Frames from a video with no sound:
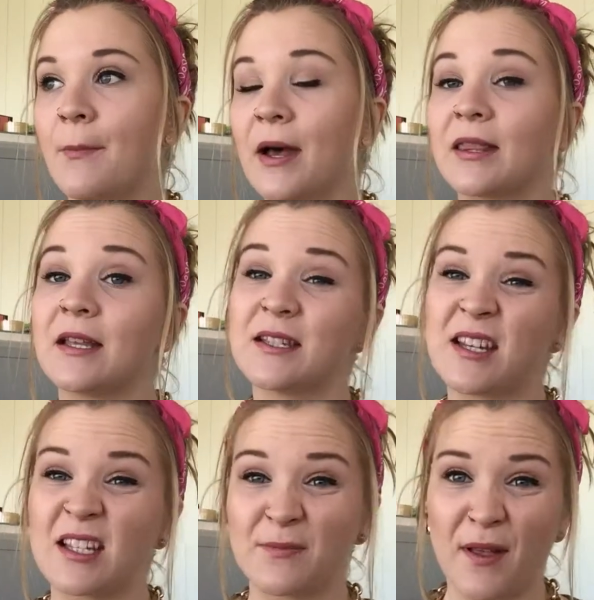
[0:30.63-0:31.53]
But they
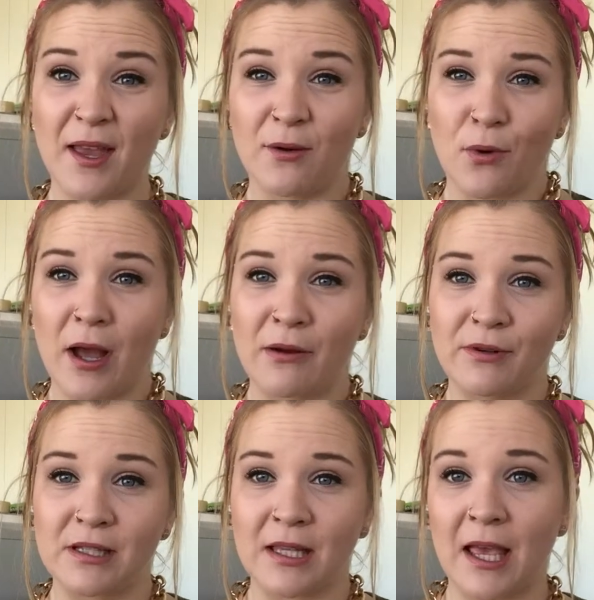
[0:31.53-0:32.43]
did explain why it
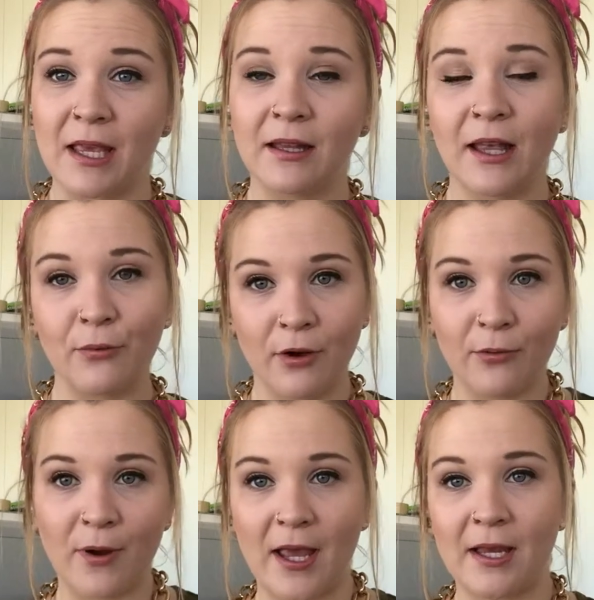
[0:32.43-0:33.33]
was late. They
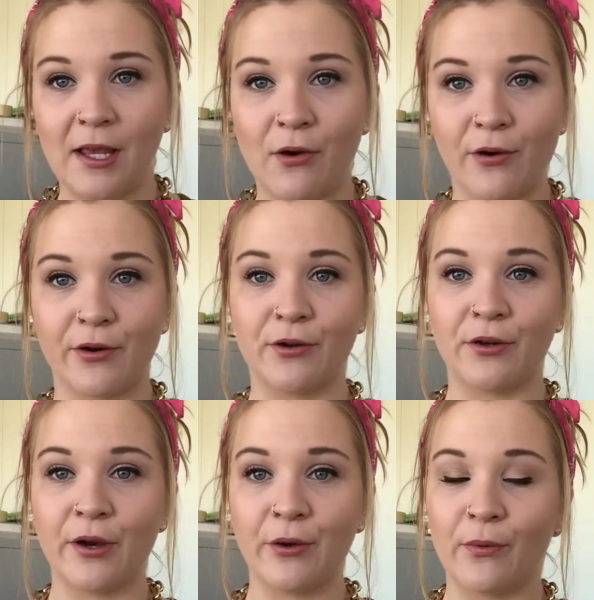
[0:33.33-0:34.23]
were waiting
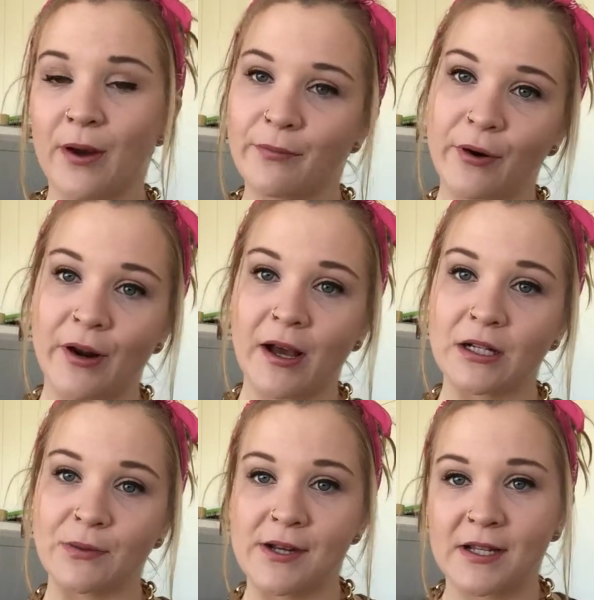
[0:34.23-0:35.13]
on one
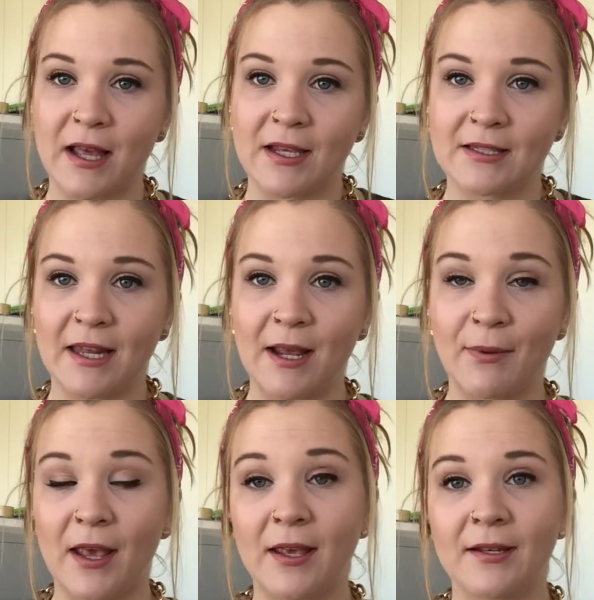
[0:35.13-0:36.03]
product, which they
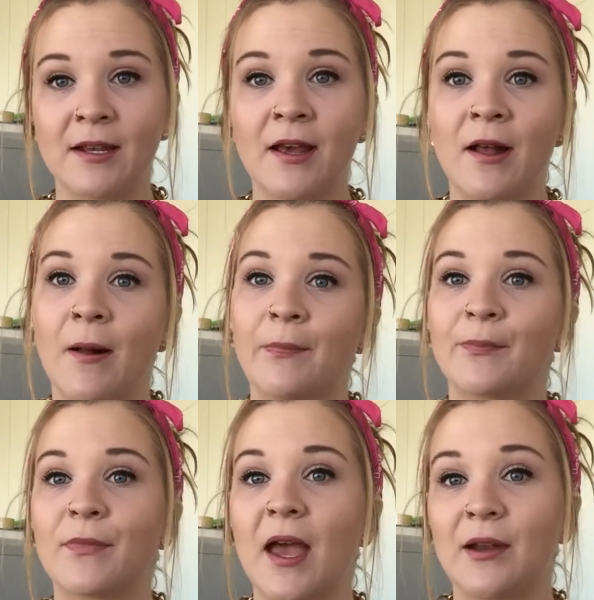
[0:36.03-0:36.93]
sneak peeked,
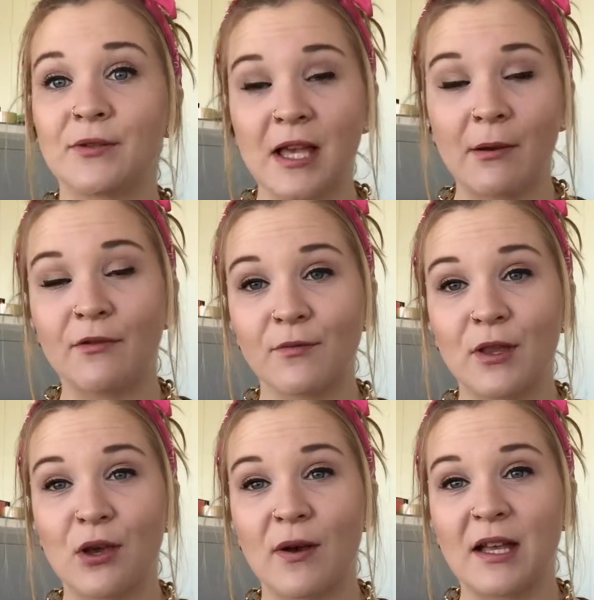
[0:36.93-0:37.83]
and it was coming from
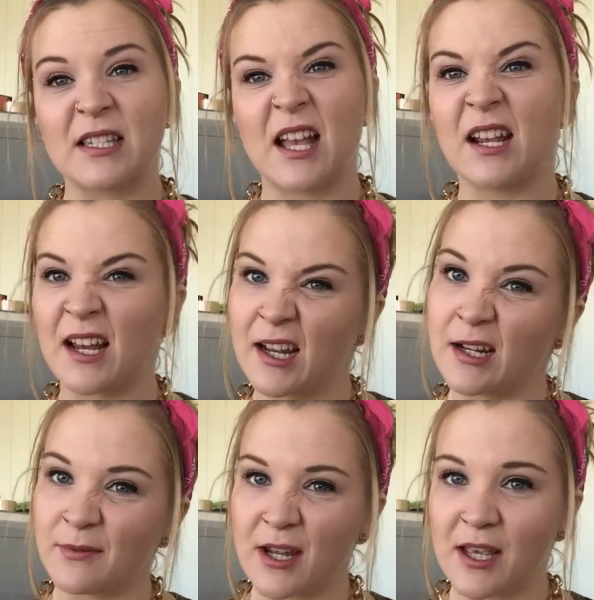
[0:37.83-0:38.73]
the US, and it
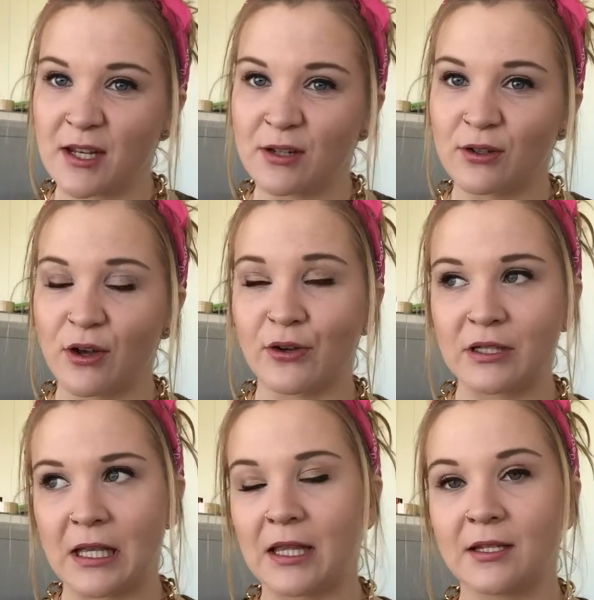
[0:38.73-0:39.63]
ended up taking too long,
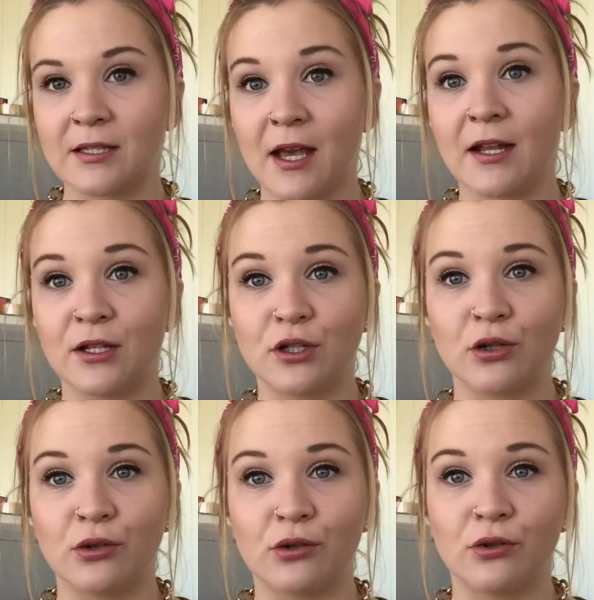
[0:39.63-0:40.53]
so they decided
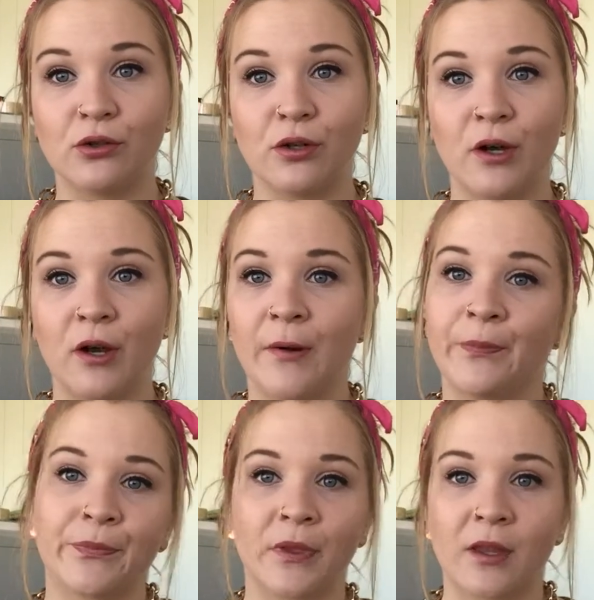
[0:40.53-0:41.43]
to
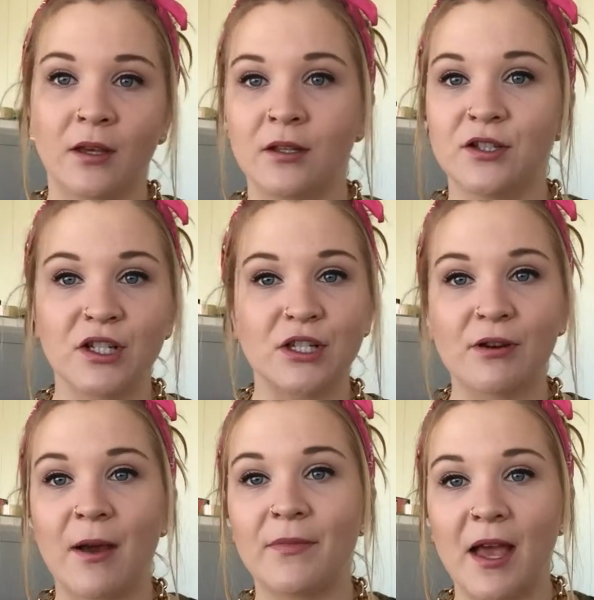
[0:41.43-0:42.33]
just
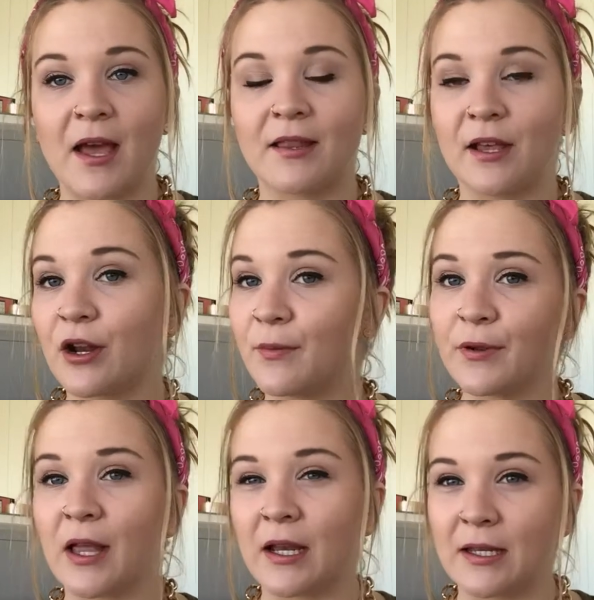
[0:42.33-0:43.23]
scrap that. They're gonna
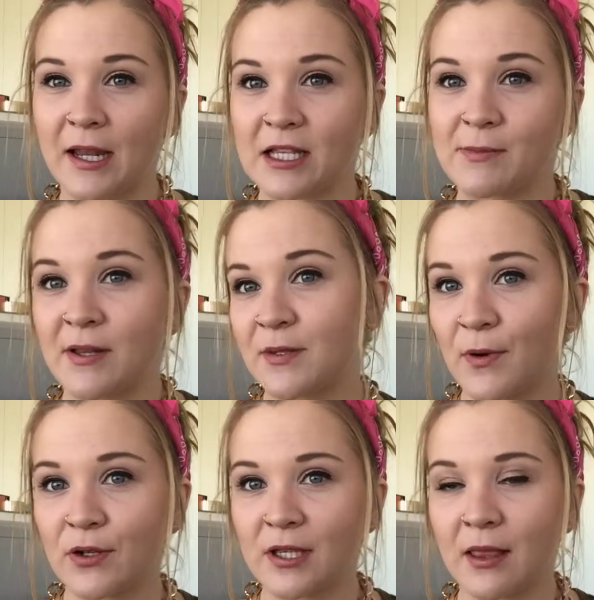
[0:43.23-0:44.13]
put that in next month's
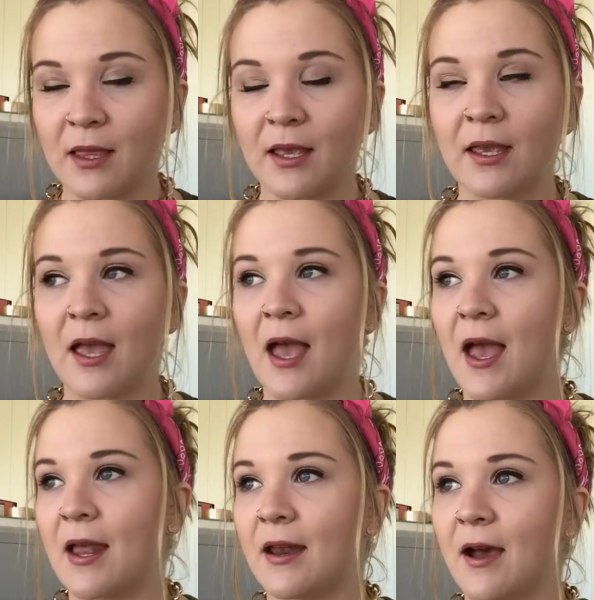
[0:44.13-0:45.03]
box, I think,
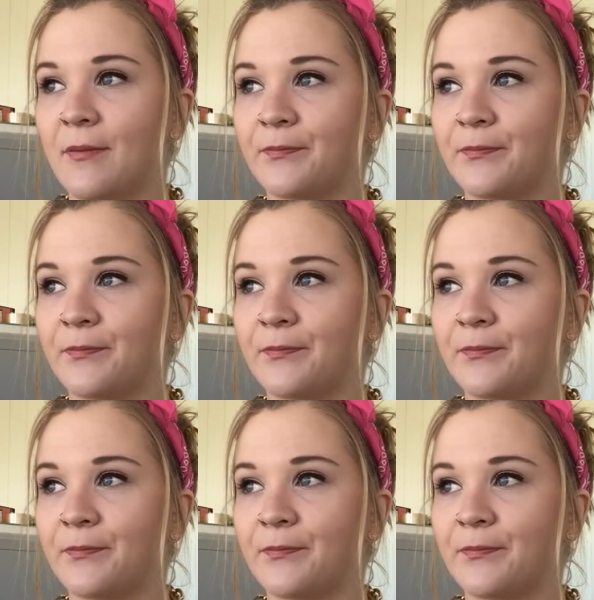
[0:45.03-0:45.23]
and